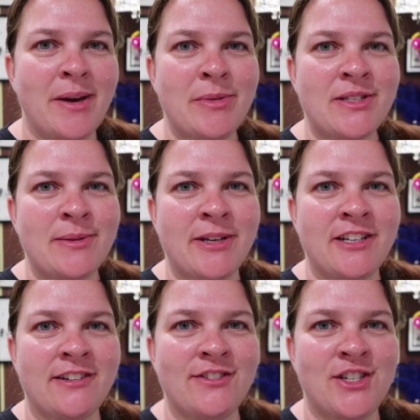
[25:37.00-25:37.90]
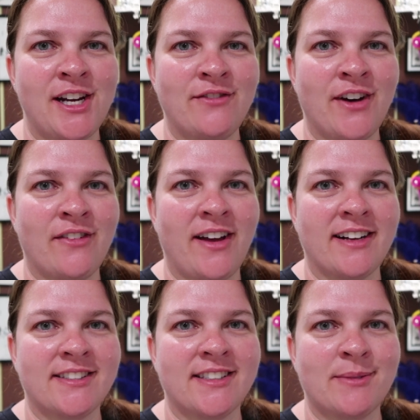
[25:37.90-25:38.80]
I'm assuming Jane
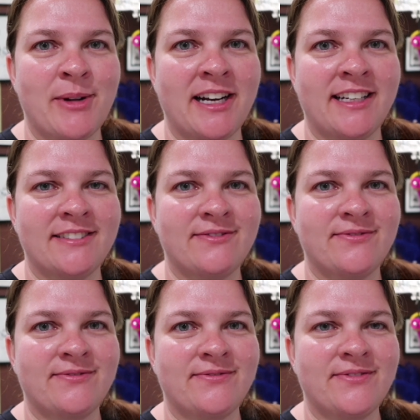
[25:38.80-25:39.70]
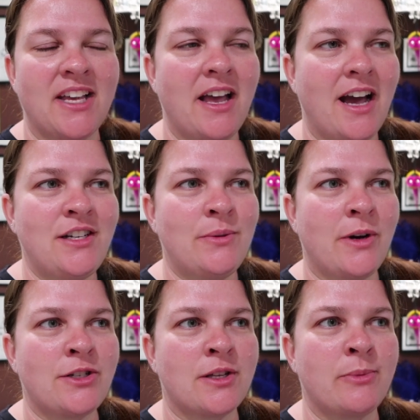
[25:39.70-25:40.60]
Fairfax is pregnant. I should
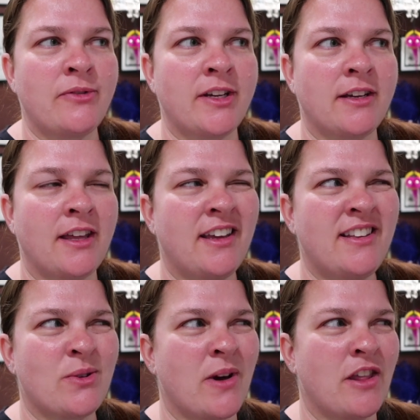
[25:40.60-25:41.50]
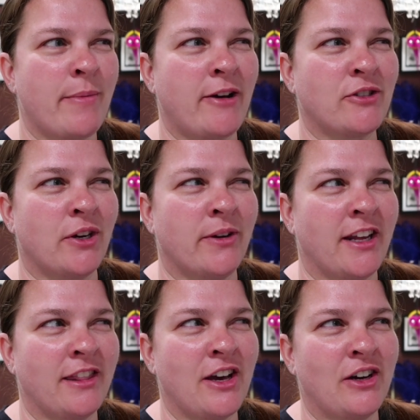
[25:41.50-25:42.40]
watch this movie. I think it's Gwyneth Paltrow in
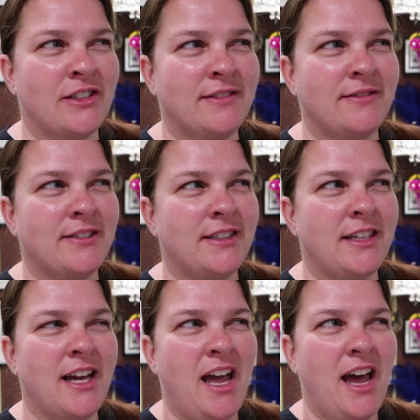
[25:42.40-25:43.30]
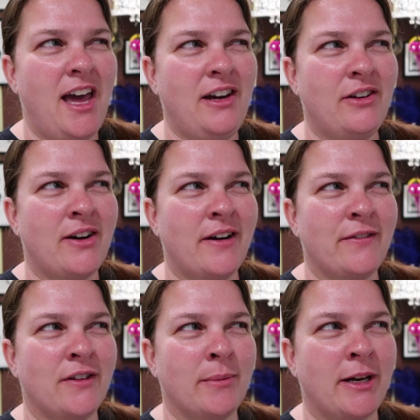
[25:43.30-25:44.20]
it though. I don't know how
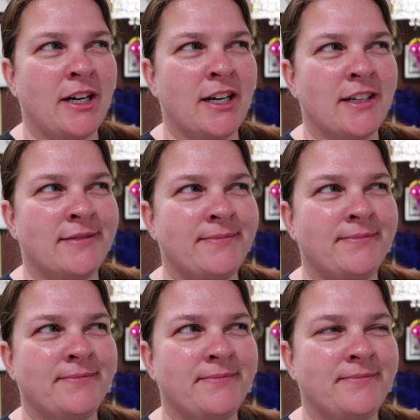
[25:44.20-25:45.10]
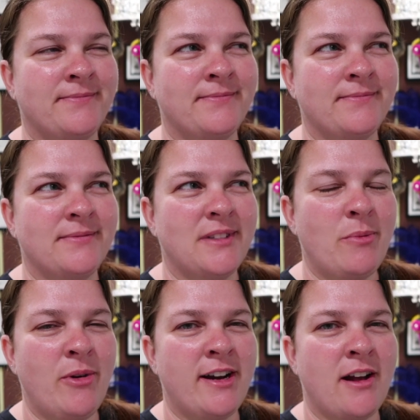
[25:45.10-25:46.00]
I feel about her.
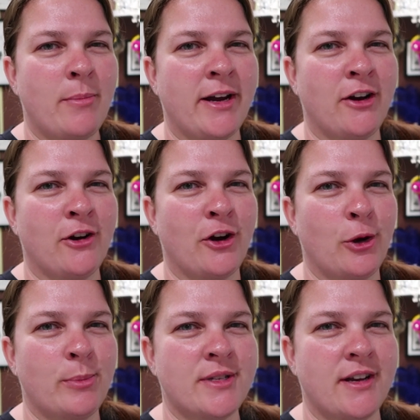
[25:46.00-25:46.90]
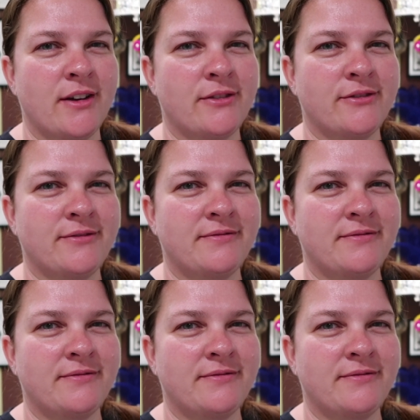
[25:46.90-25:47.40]
I'm weirded out by her goop stuff.